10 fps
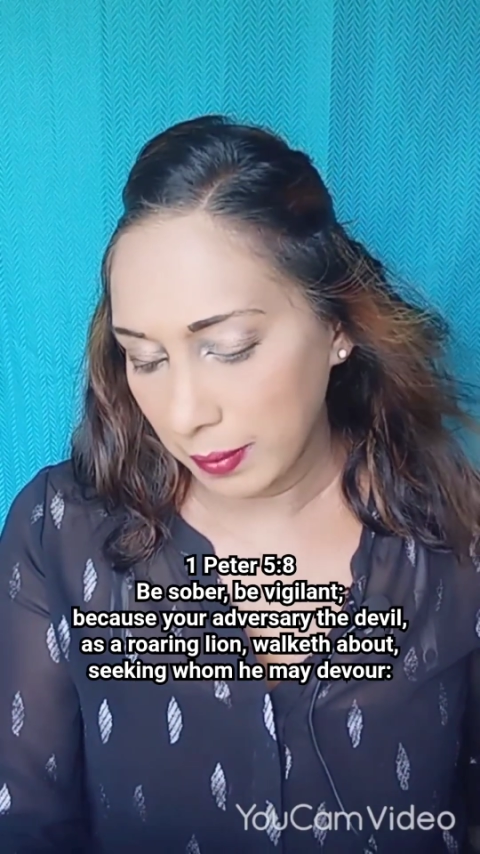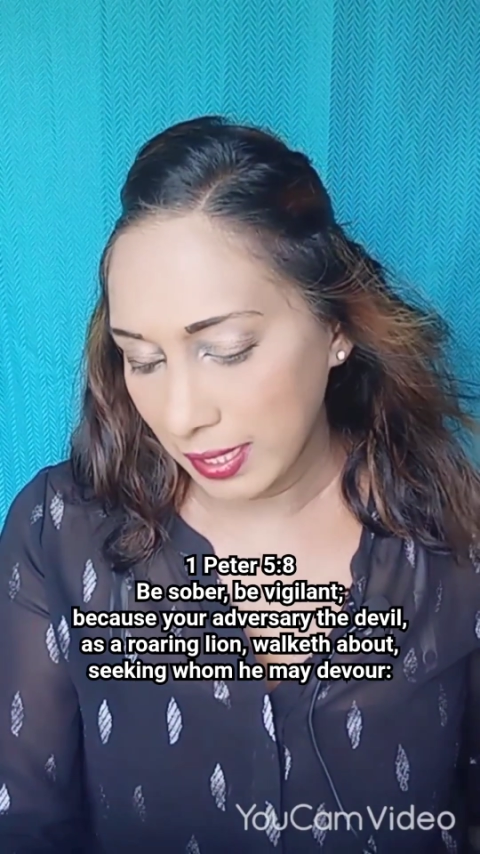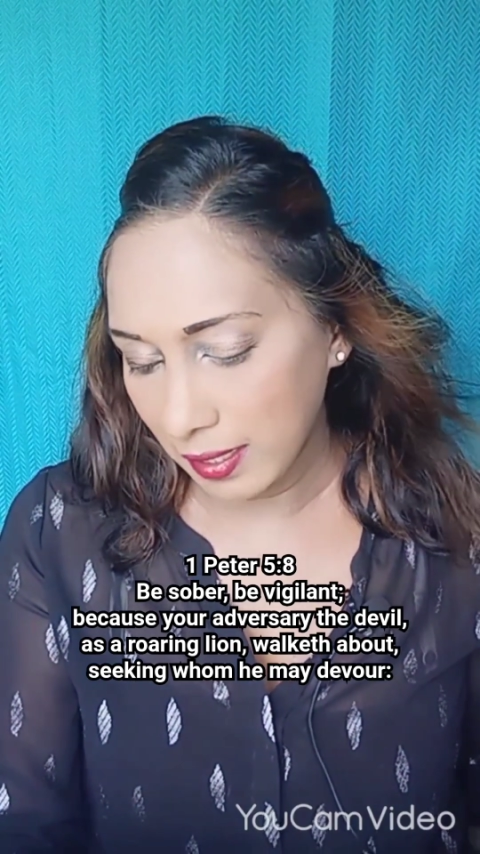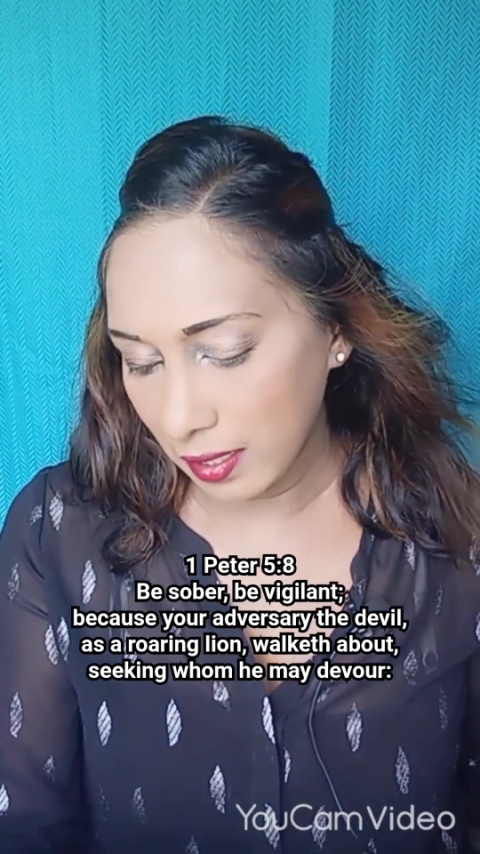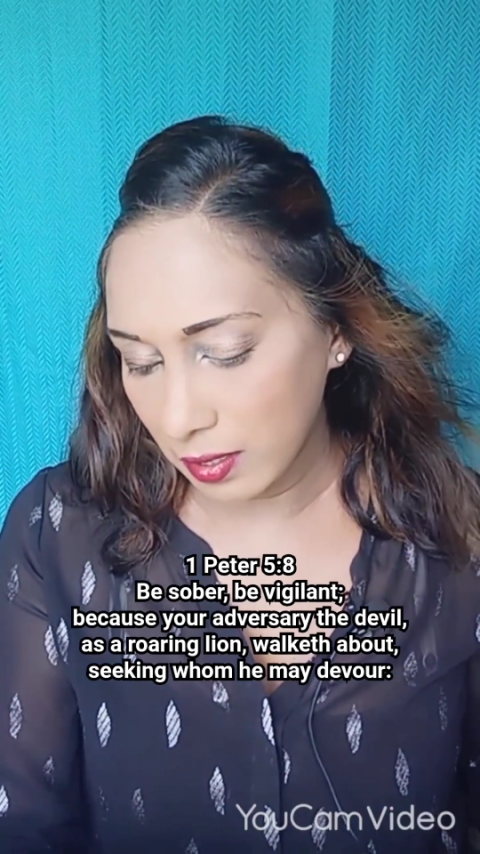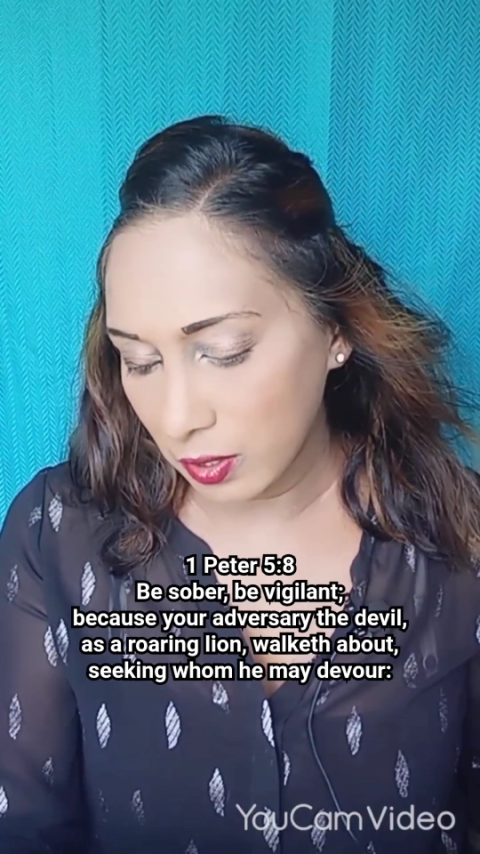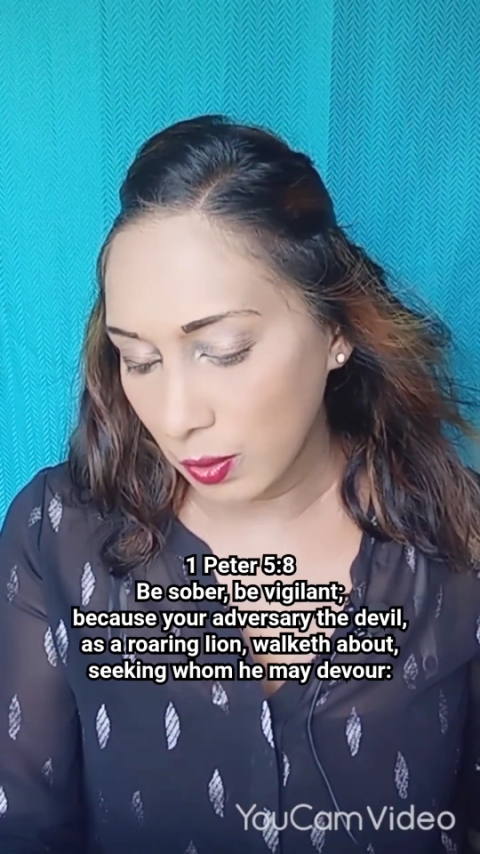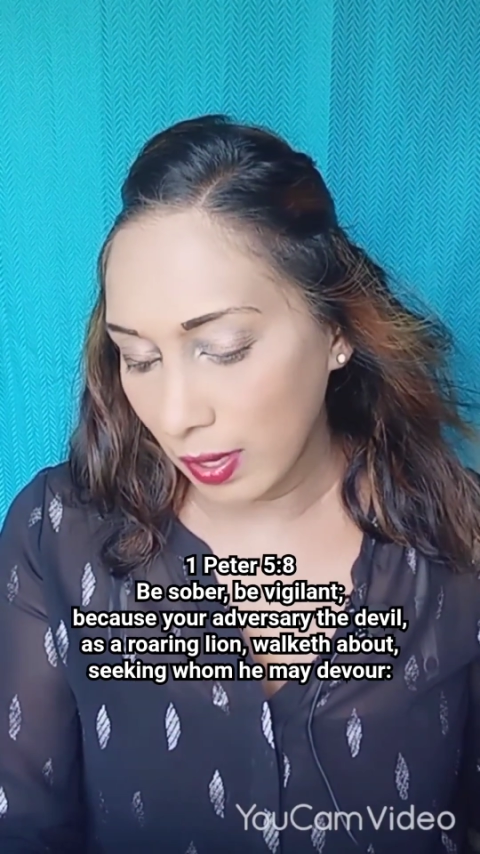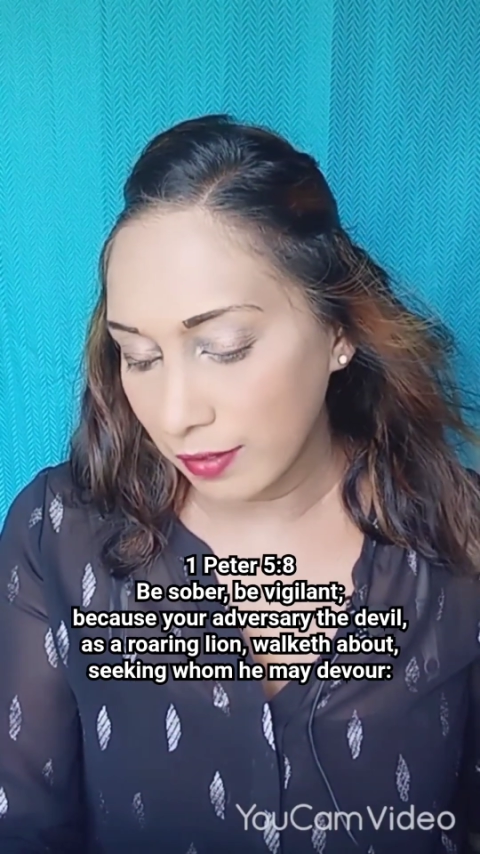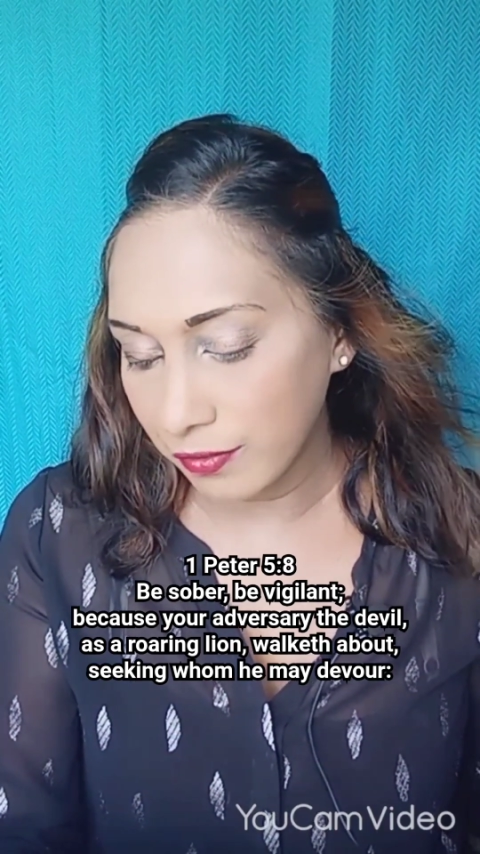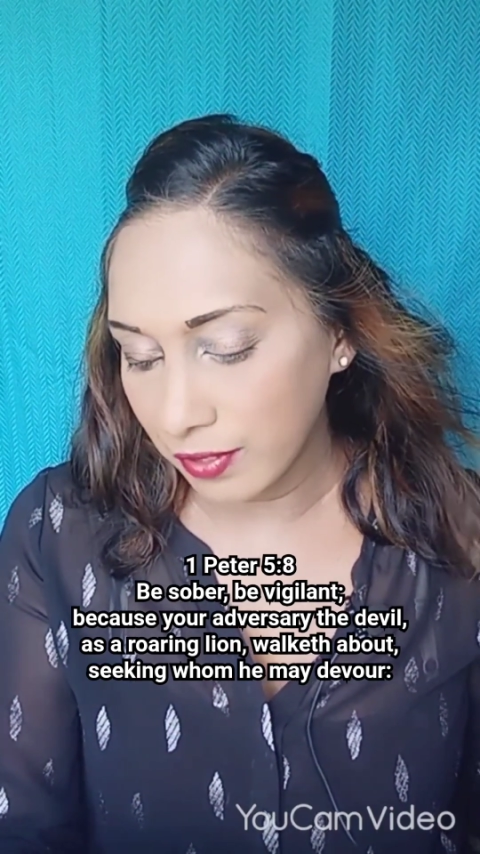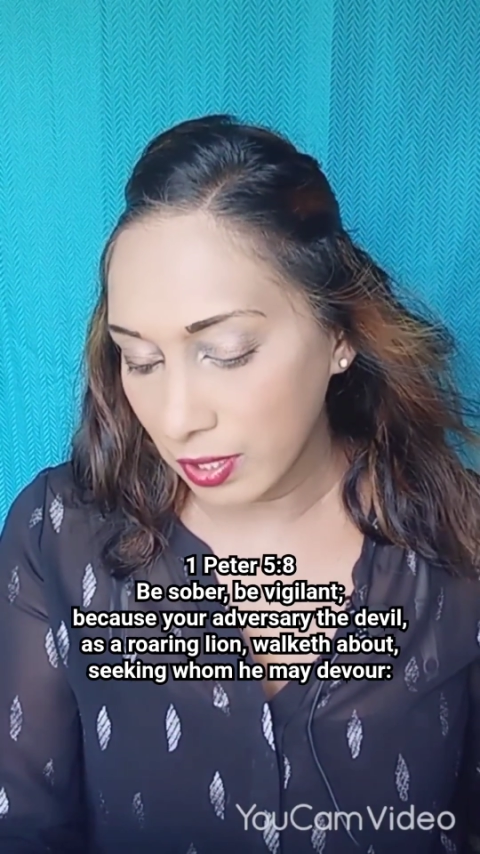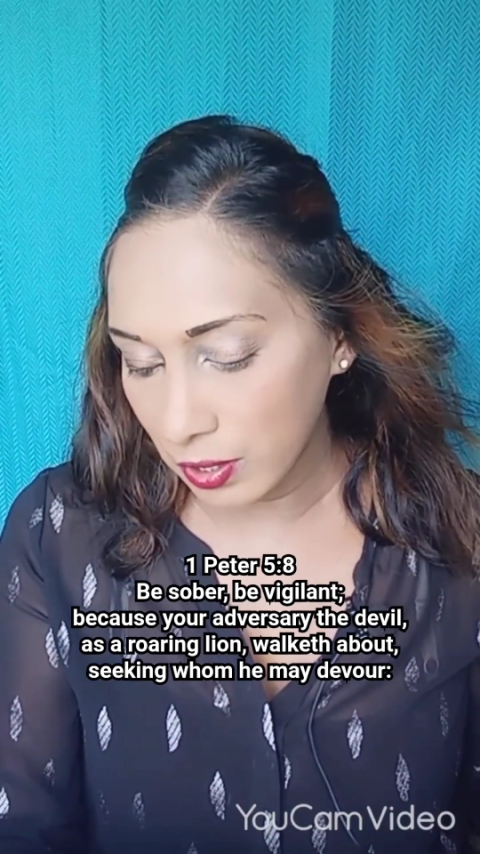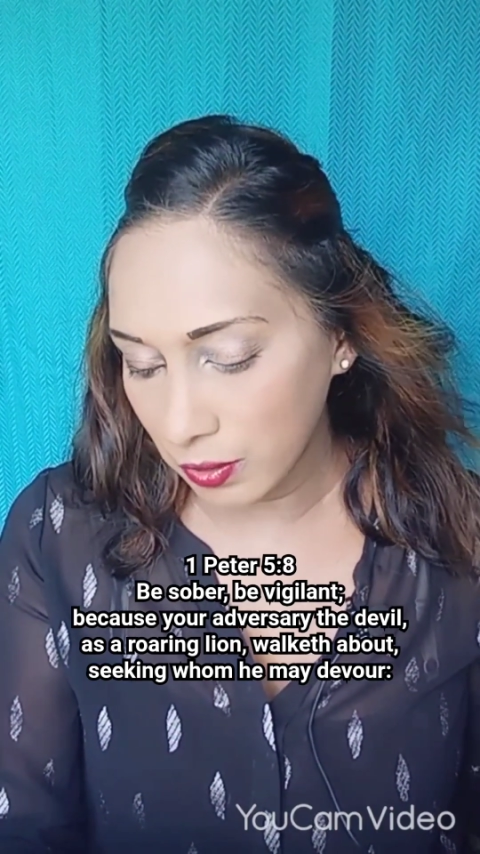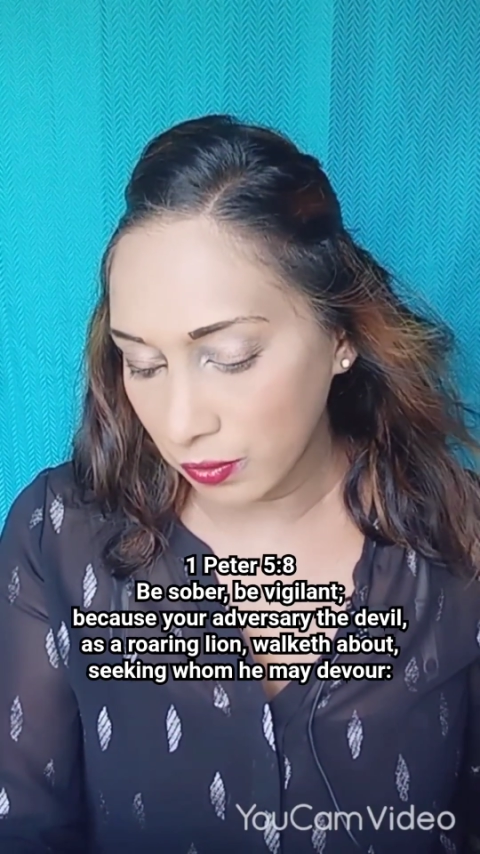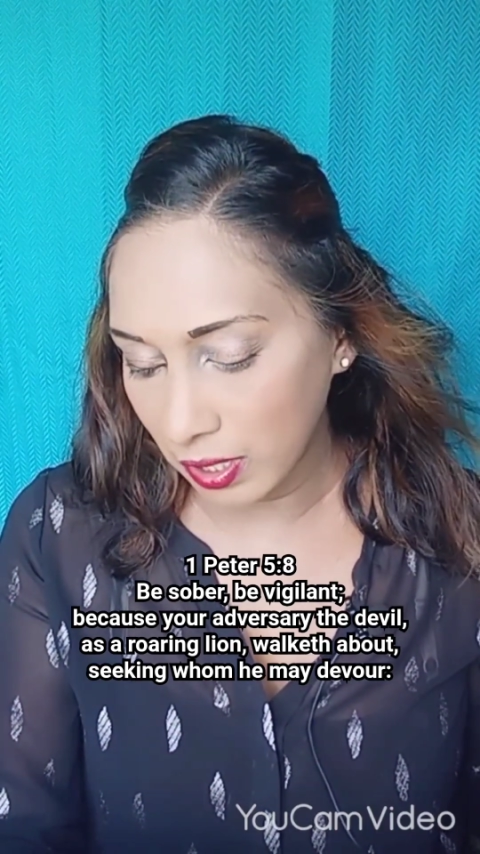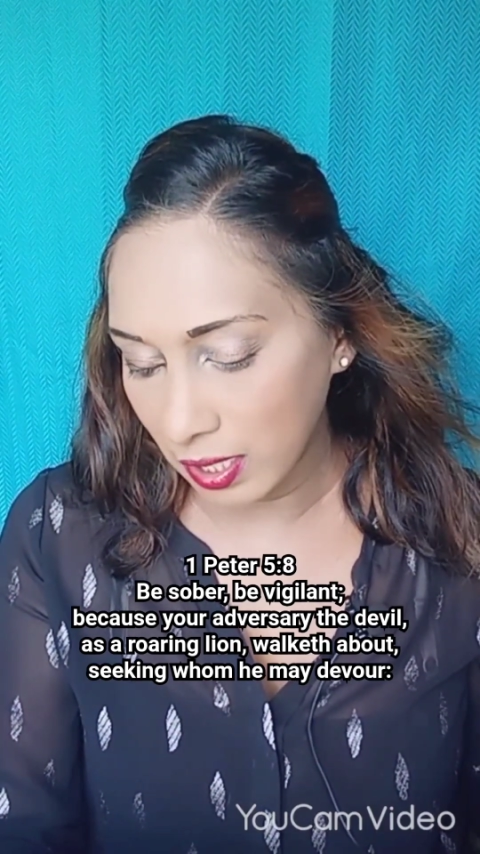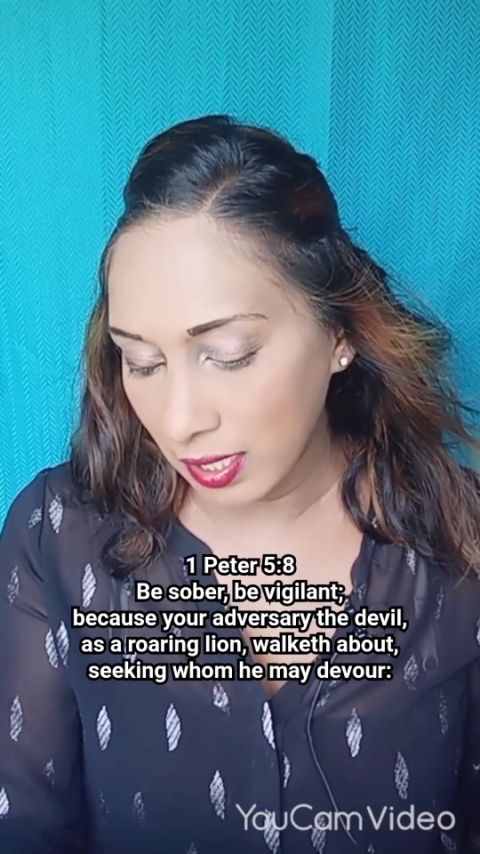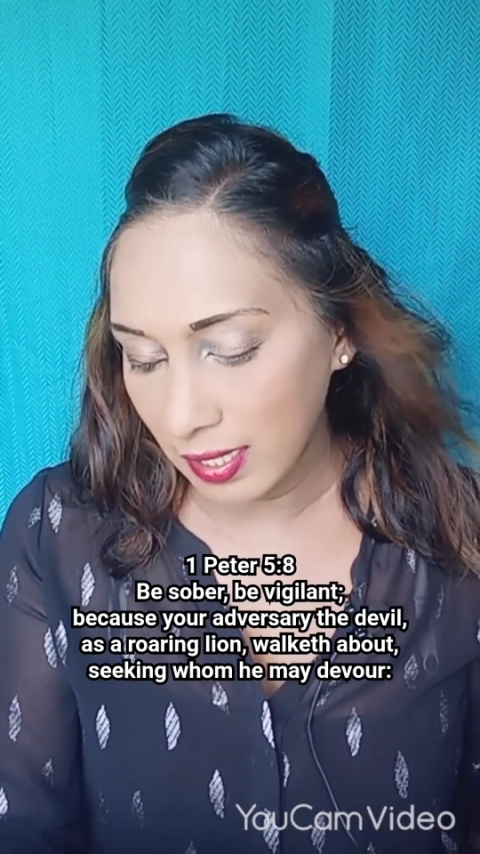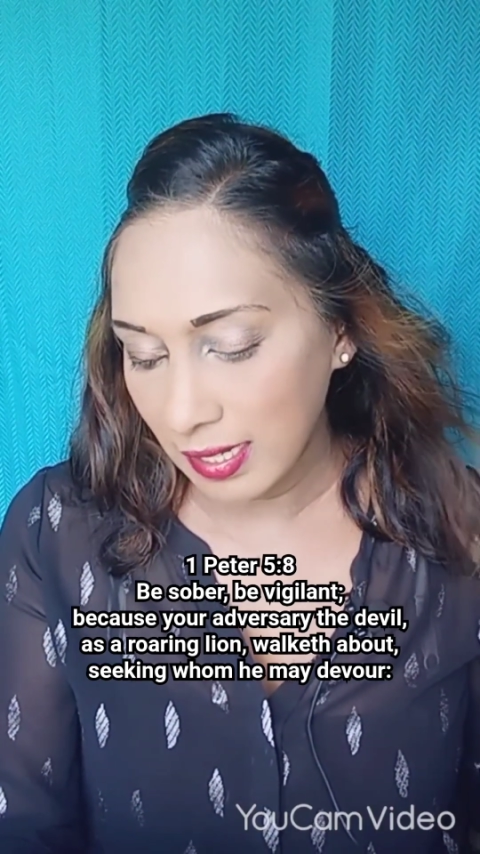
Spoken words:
because your adversary,